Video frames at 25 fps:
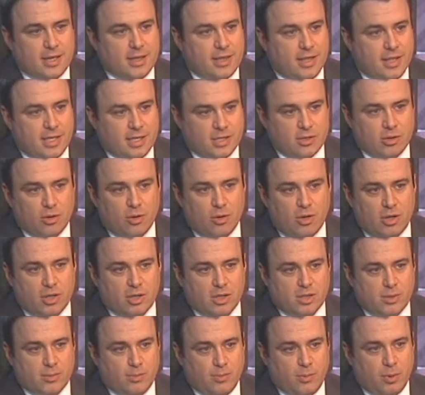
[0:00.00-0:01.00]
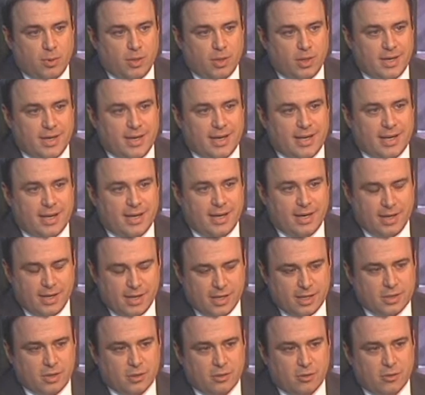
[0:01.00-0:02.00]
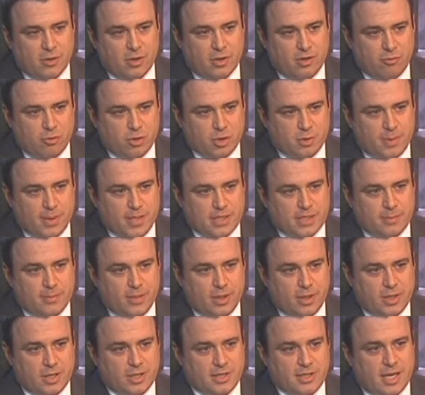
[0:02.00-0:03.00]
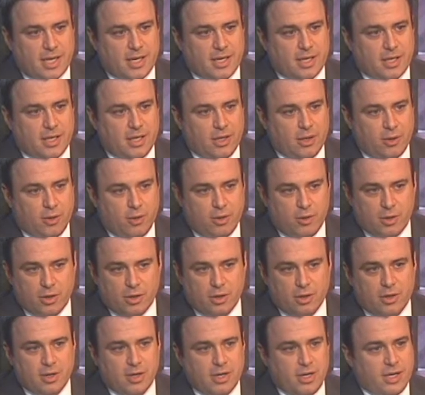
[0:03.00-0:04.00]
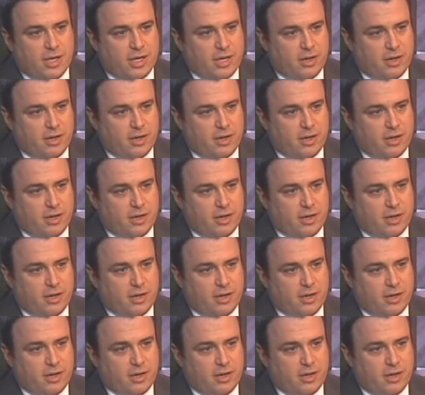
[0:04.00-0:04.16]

These laws put additional responsibilities onto the owner,